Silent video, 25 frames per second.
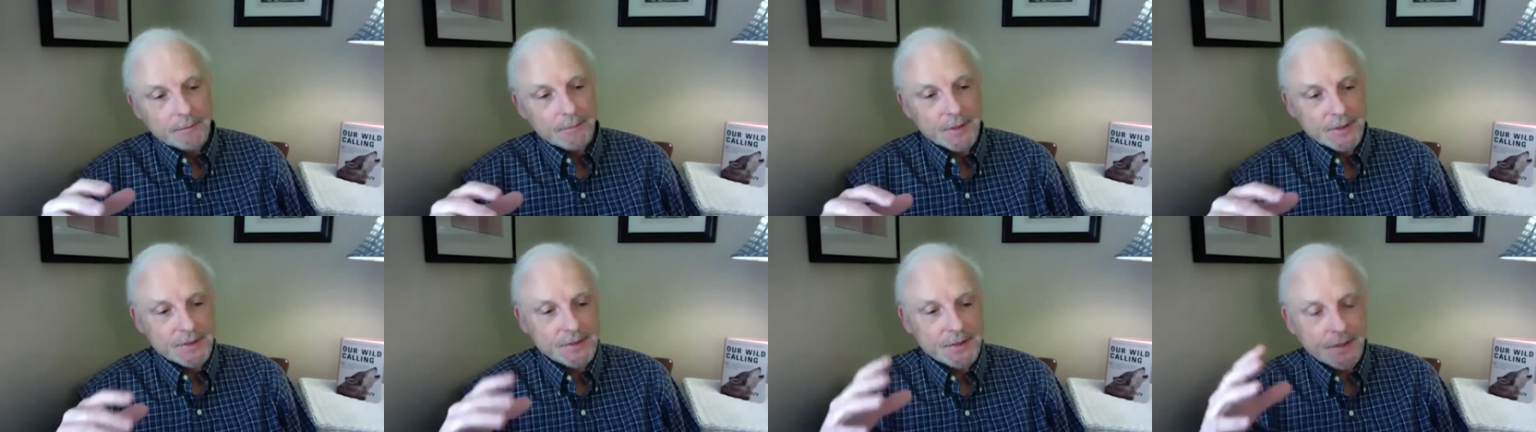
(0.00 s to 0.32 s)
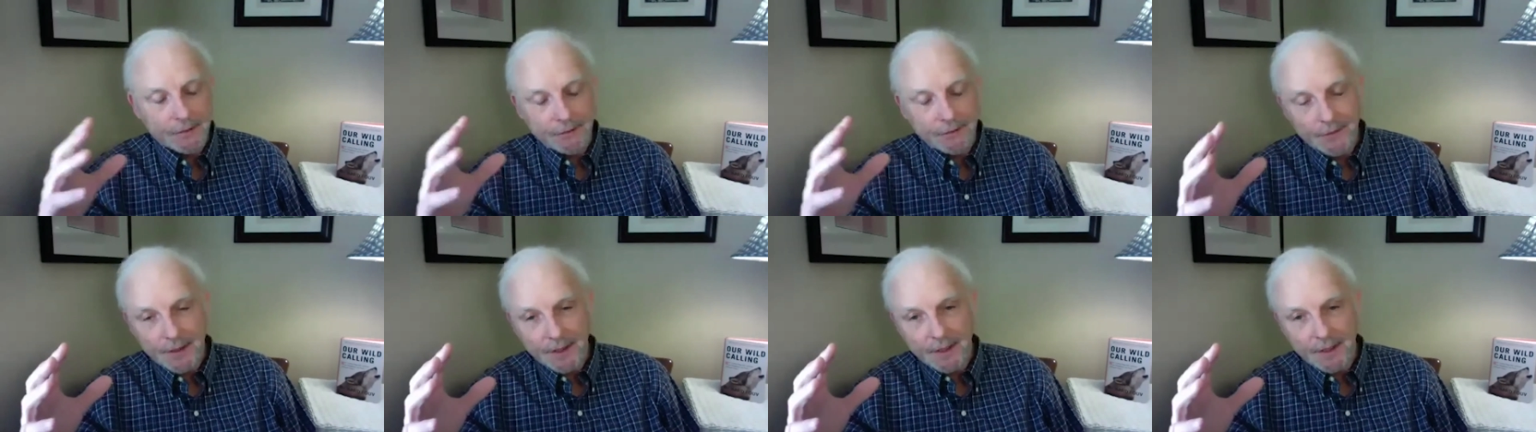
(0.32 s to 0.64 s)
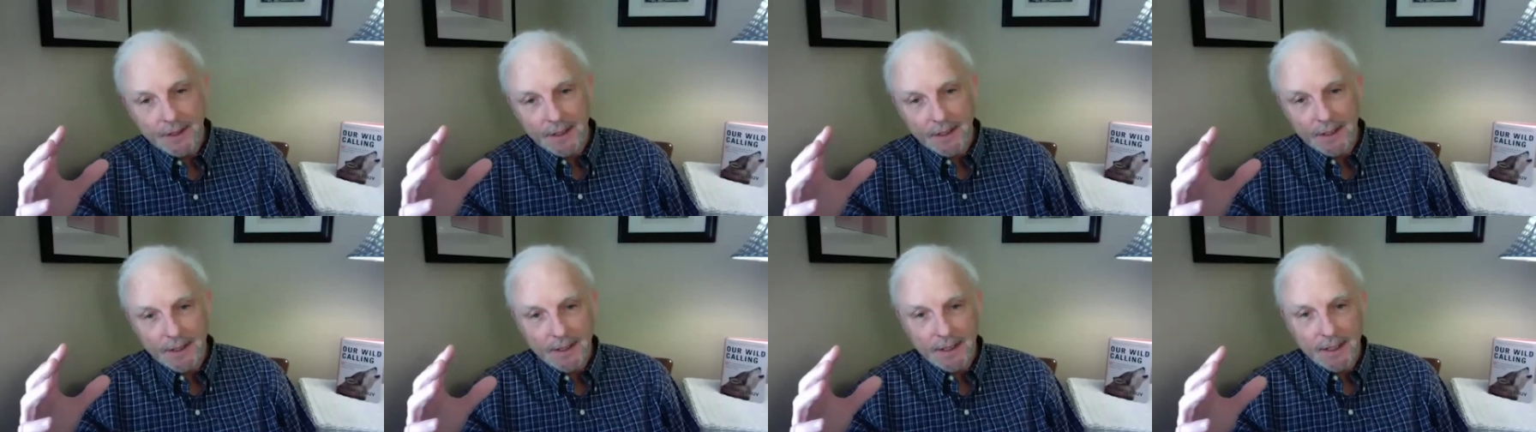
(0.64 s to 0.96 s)

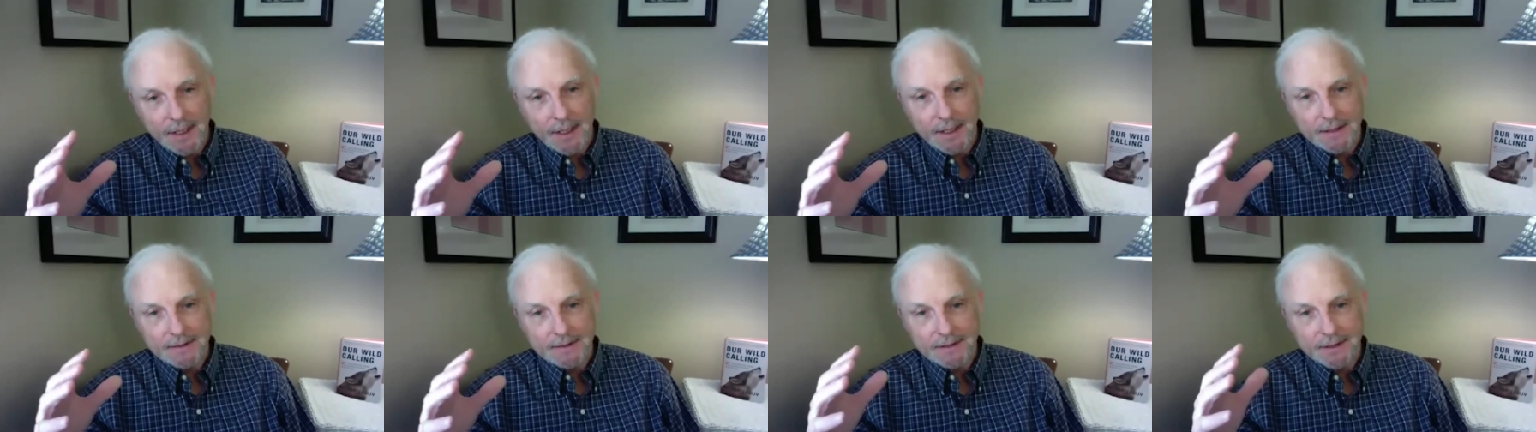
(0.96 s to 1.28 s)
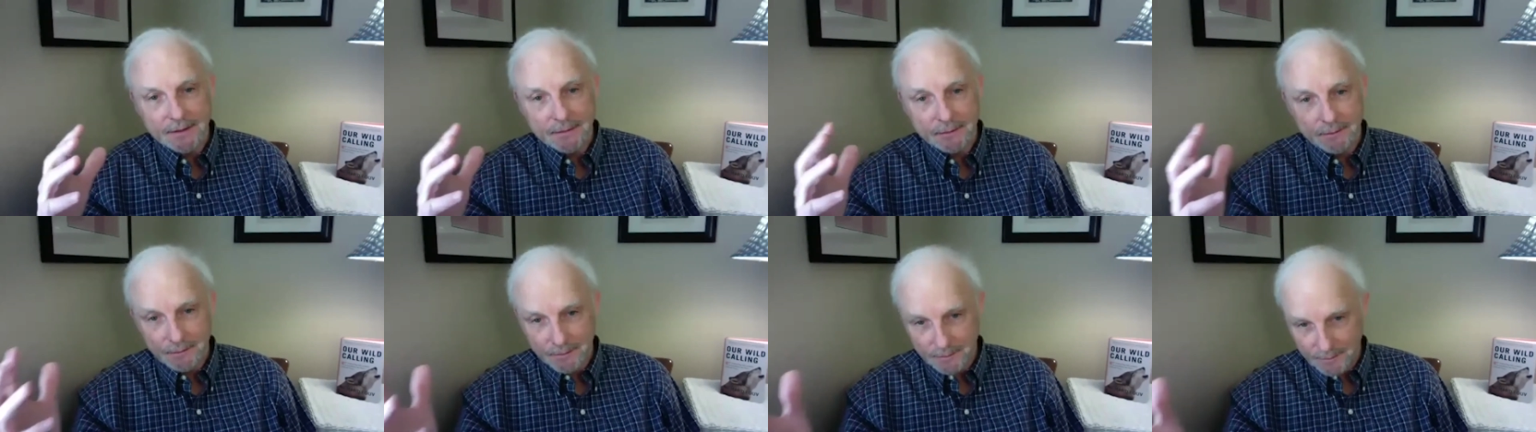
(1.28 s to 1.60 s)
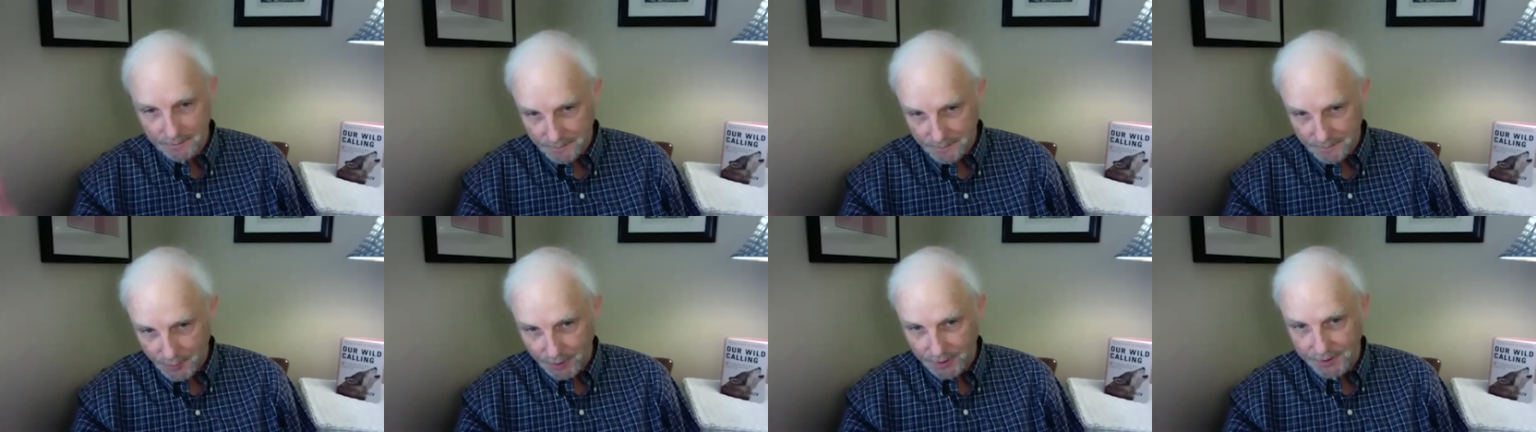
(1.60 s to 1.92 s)
Pacific
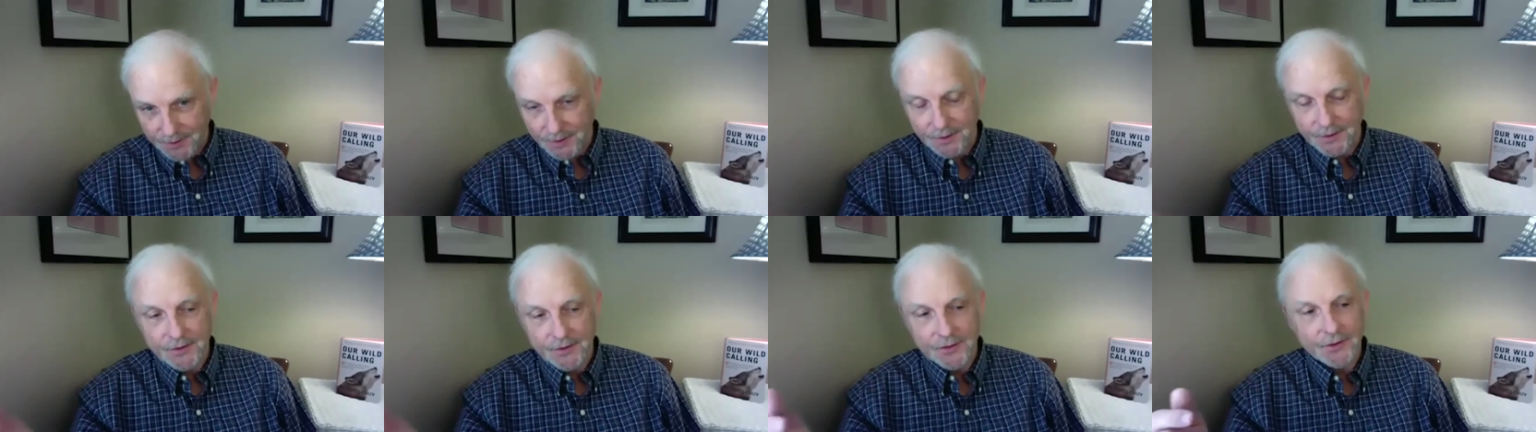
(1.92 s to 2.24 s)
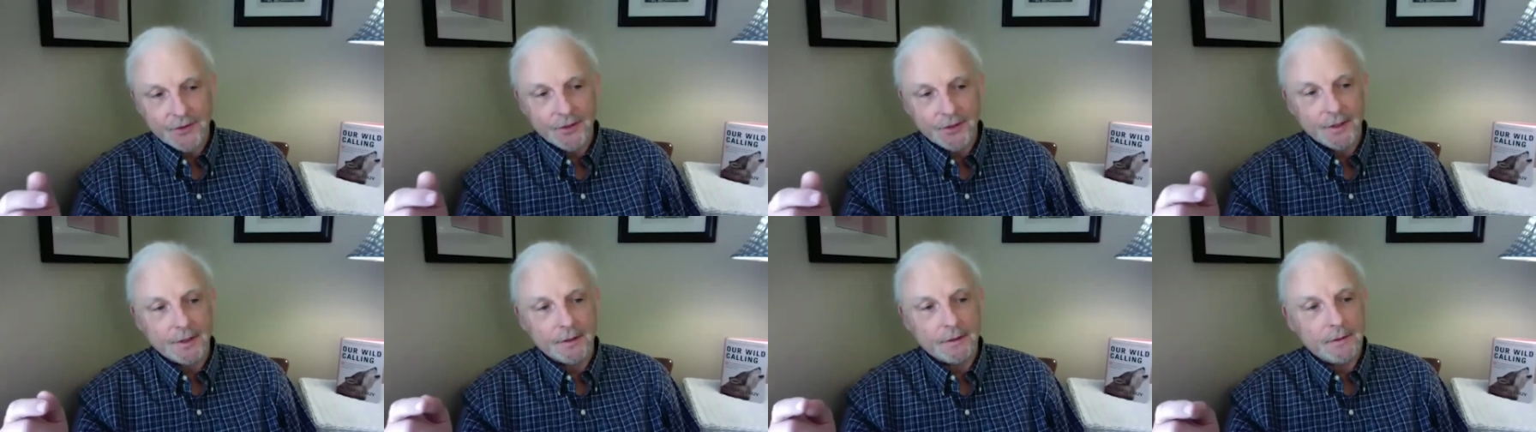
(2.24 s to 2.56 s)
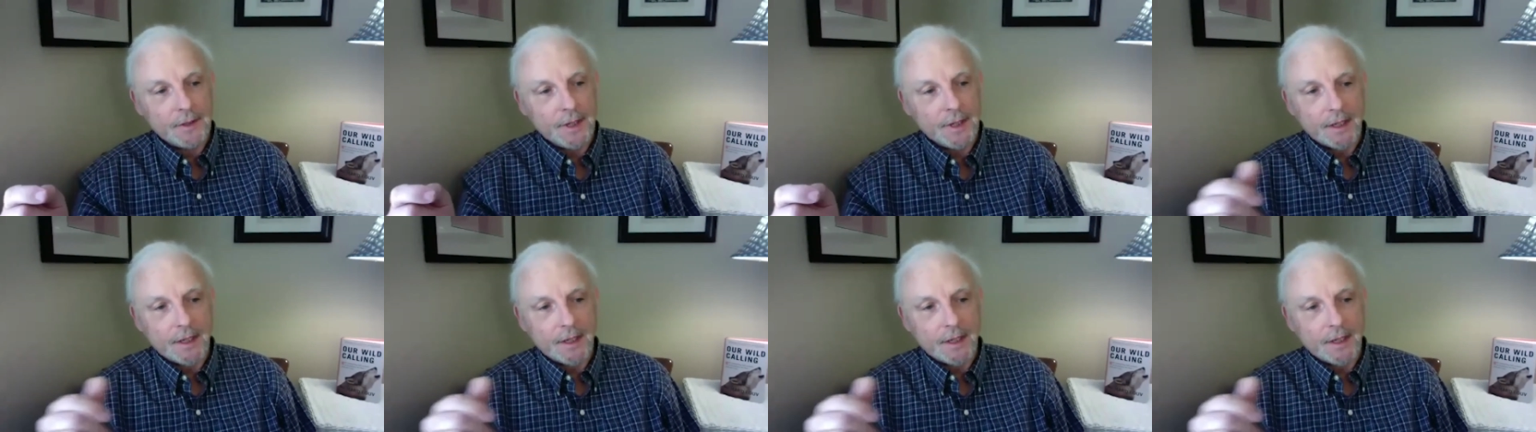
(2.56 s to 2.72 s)
octopuses that